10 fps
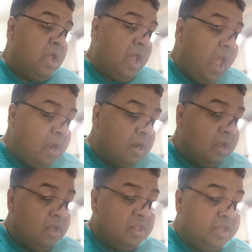
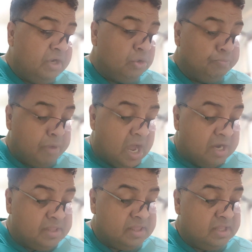And C2
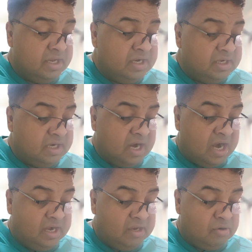pars
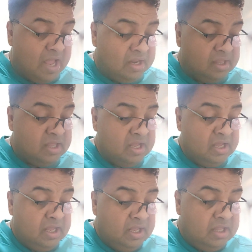interarticularis
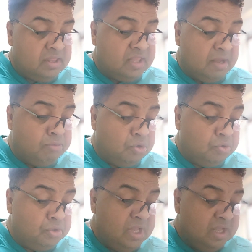is the
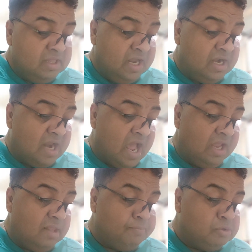bone that
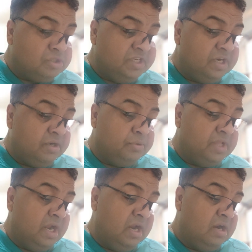lies posterior
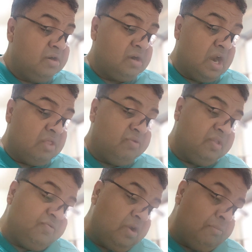to the
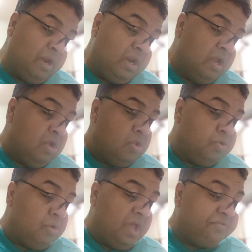transverse foramen.
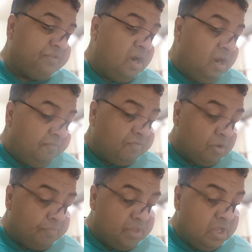So extending
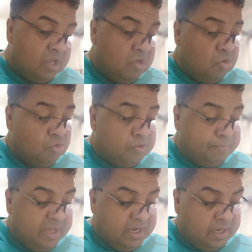from the
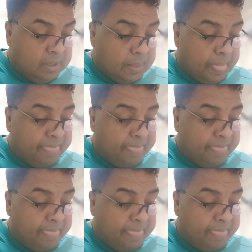superior